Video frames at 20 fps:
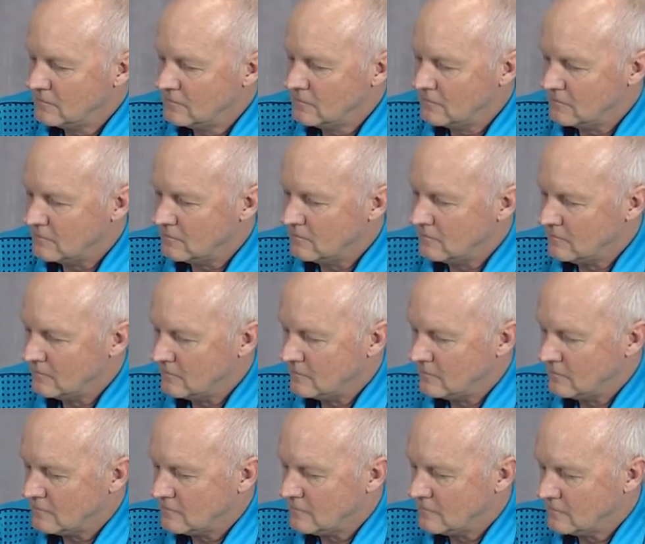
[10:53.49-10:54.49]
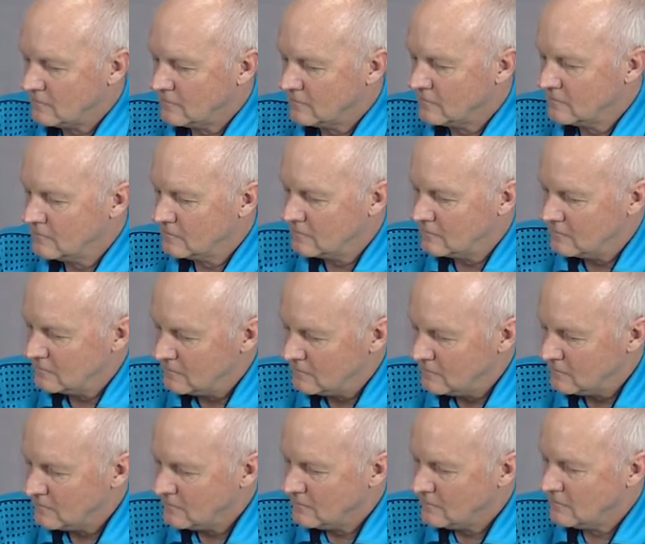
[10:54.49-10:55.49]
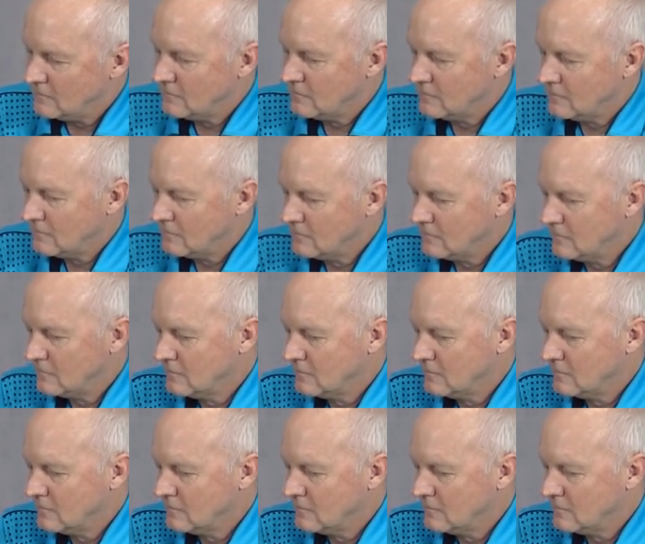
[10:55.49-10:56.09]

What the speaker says: No words are spoken by the person on screen.